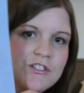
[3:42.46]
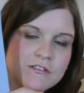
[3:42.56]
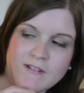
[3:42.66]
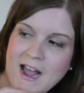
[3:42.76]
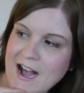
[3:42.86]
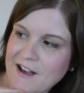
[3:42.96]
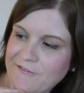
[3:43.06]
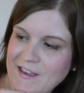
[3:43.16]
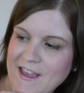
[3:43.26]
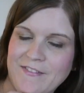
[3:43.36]

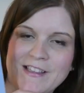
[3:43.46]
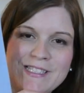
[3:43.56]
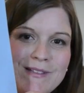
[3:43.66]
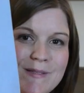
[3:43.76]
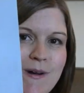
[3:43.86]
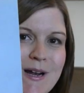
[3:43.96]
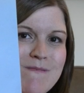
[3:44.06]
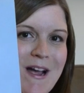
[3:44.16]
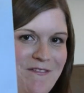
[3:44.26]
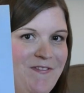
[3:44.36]
giraffe, and this was one of
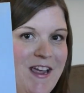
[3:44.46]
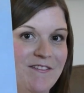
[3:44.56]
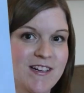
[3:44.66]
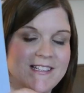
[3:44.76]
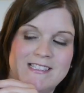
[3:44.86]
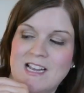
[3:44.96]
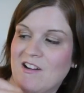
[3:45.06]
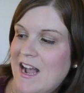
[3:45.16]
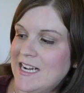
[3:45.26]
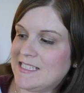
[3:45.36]
my favorites. Now
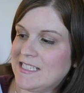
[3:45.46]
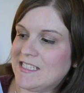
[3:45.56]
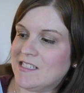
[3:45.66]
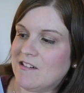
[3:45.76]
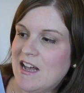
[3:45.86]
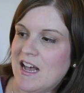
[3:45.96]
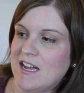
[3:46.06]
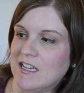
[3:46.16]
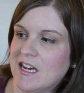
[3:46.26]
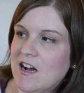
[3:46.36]
I did go ahead
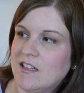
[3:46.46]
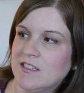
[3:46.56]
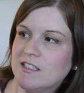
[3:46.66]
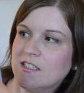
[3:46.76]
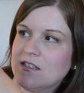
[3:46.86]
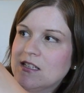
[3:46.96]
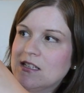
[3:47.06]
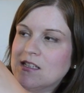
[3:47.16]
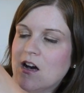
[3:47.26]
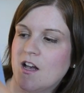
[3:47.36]
and color
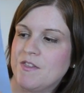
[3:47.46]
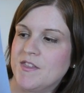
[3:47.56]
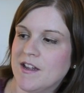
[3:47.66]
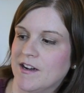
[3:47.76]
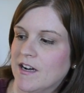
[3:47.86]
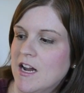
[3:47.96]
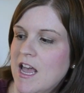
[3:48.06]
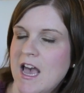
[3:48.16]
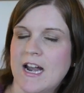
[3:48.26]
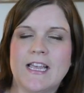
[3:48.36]
this on there,
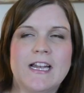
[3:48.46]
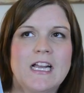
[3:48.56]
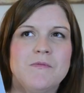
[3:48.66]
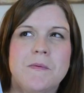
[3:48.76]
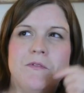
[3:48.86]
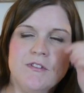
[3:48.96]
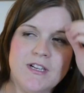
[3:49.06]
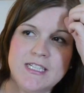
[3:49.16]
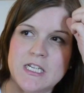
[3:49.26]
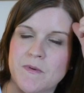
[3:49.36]
and I cannot remember whether
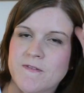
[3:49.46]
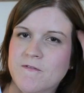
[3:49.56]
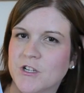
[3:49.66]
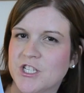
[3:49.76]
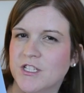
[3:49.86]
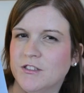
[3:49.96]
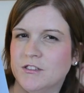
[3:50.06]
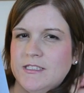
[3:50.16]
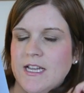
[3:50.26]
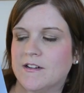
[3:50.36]
I did it before she
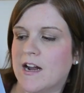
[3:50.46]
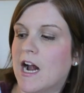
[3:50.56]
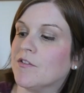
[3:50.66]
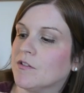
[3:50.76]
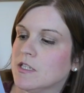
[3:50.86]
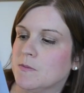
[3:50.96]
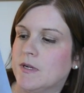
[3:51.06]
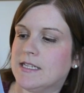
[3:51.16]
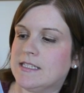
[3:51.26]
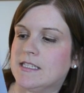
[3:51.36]
glued it down or afterwards,
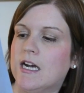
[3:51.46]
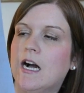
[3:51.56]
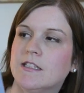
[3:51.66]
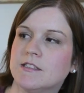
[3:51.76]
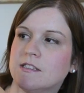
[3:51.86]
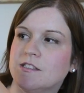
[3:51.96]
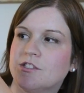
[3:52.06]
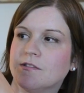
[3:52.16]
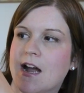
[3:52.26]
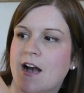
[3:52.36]
but I did color the
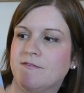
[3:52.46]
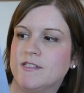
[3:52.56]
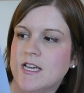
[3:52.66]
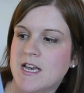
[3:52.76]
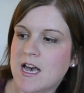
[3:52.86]
giraffe